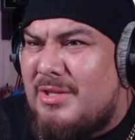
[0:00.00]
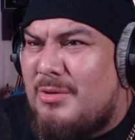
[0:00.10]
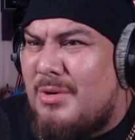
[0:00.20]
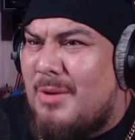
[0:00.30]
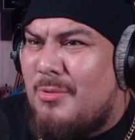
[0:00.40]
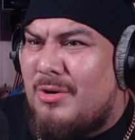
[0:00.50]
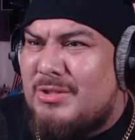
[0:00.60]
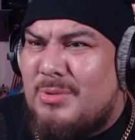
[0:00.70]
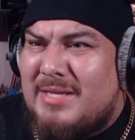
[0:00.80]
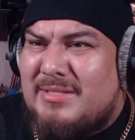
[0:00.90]
They do not want
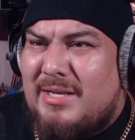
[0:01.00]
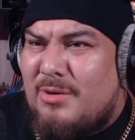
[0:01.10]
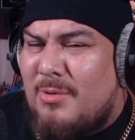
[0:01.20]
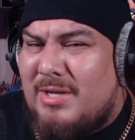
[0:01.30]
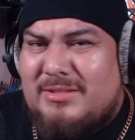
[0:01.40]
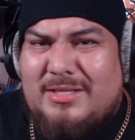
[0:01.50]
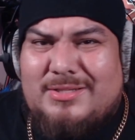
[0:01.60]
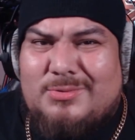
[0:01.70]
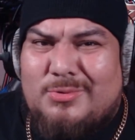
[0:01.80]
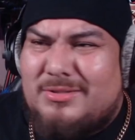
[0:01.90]
us to ask any questions. They
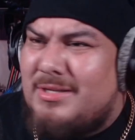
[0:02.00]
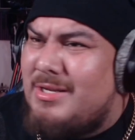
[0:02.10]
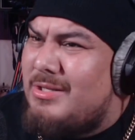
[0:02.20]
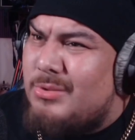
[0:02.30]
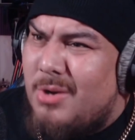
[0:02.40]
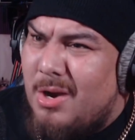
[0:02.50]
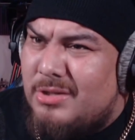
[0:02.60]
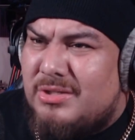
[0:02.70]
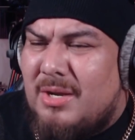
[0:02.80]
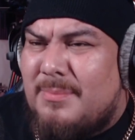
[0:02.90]
just want us to
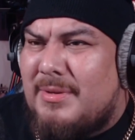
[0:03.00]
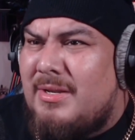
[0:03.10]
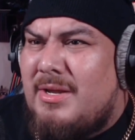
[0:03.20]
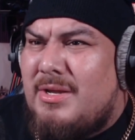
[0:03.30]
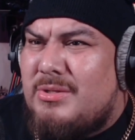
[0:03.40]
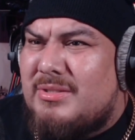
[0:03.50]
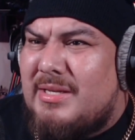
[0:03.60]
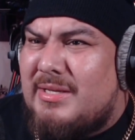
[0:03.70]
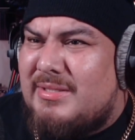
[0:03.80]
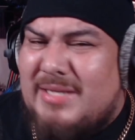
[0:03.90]
hush up and just
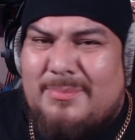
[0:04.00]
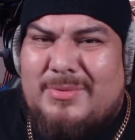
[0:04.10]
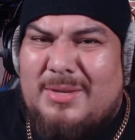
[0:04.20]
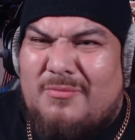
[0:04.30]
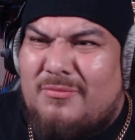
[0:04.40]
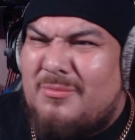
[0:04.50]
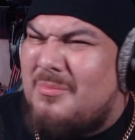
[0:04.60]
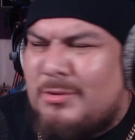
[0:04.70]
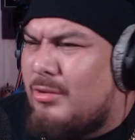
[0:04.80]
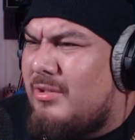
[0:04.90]
accept it.
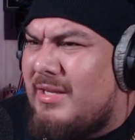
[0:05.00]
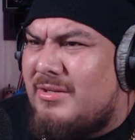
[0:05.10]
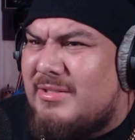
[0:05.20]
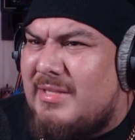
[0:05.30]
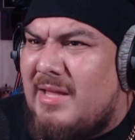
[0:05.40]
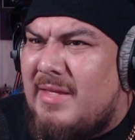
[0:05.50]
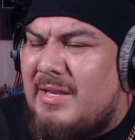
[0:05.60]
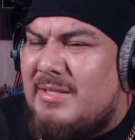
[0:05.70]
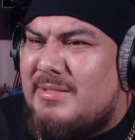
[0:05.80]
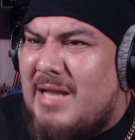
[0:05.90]
But don't they understand
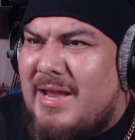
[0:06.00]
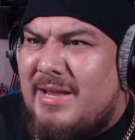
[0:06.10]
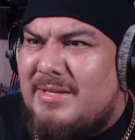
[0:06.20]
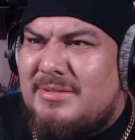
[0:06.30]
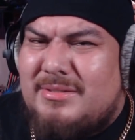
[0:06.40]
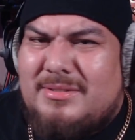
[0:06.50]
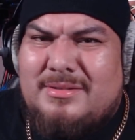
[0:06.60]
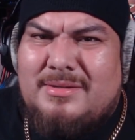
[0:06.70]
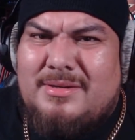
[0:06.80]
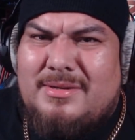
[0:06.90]
that science
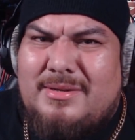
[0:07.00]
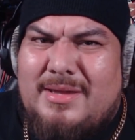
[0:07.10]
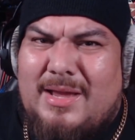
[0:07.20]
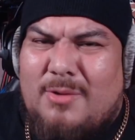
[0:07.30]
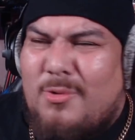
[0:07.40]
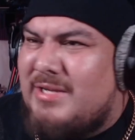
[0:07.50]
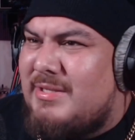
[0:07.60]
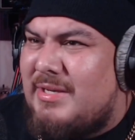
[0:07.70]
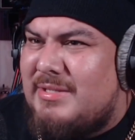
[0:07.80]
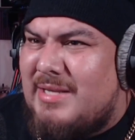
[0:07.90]
and
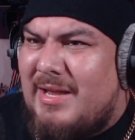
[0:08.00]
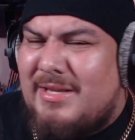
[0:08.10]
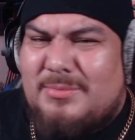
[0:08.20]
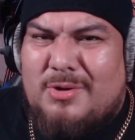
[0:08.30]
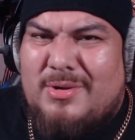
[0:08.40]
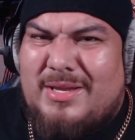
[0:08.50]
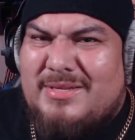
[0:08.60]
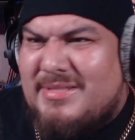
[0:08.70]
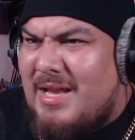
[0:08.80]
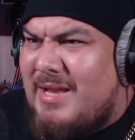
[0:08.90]
questioning science, bro,
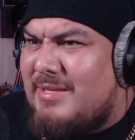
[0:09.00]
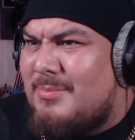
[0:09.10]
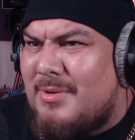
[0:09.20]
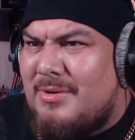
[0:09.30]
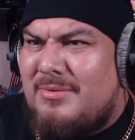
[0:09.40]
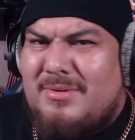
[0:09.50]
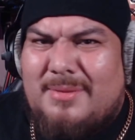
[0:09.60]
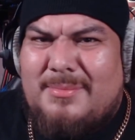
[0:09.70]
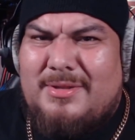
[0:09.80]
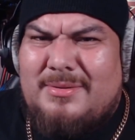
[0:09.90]
is science, bro.
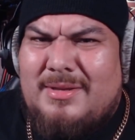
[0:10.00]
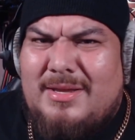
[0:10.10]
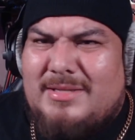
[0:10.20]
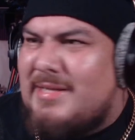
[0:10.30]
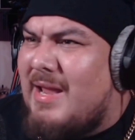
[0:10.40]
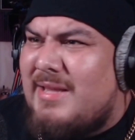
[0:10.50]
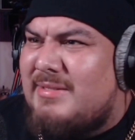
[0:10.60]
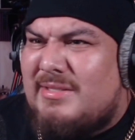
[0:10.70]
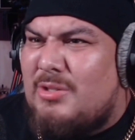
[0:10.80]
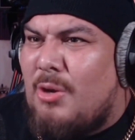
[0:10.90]
I mean,
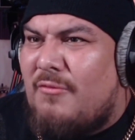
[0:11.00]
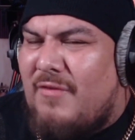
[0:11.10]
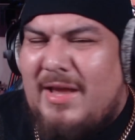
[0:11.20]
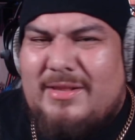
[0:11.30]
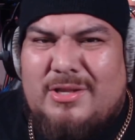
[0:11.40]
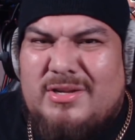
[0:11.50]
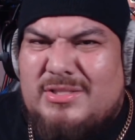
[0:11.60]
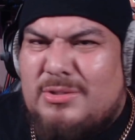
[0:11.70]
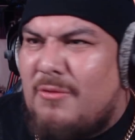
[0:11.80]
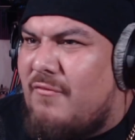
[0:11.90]
science is no fact. There
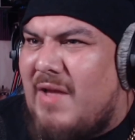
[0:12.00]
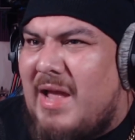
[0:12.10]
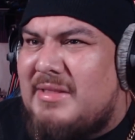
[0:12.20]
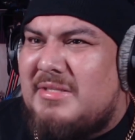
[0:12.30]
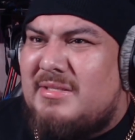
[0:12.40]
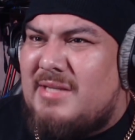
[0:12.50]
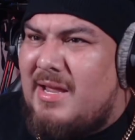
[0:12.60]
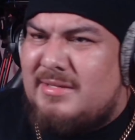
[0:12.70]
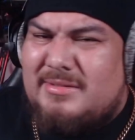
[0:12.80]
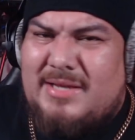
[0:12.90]
is no fact in
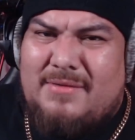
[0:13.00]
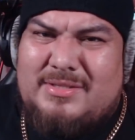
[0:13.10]
science.